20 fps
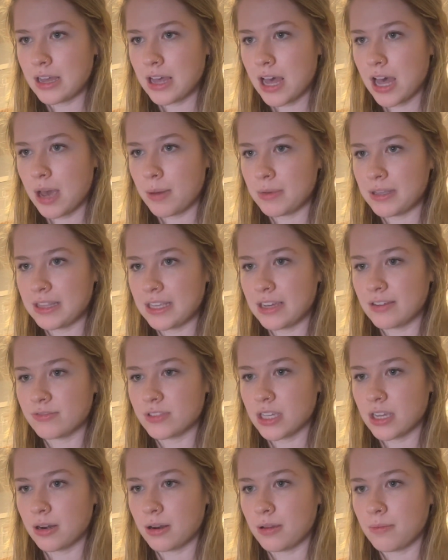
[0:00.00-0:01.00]
And they have
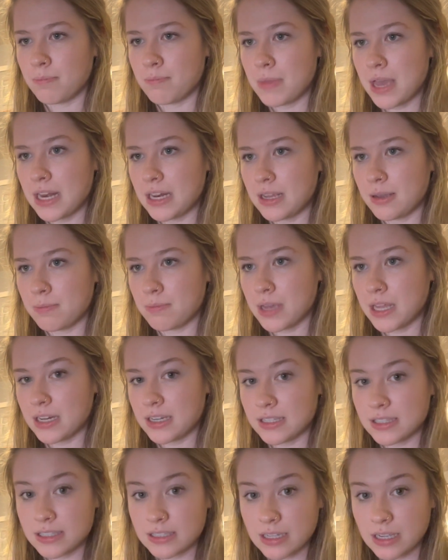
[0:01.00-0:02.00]
done many, many
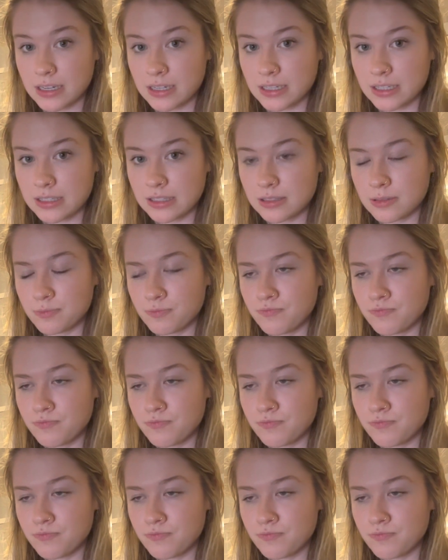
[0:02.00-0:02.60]
studies.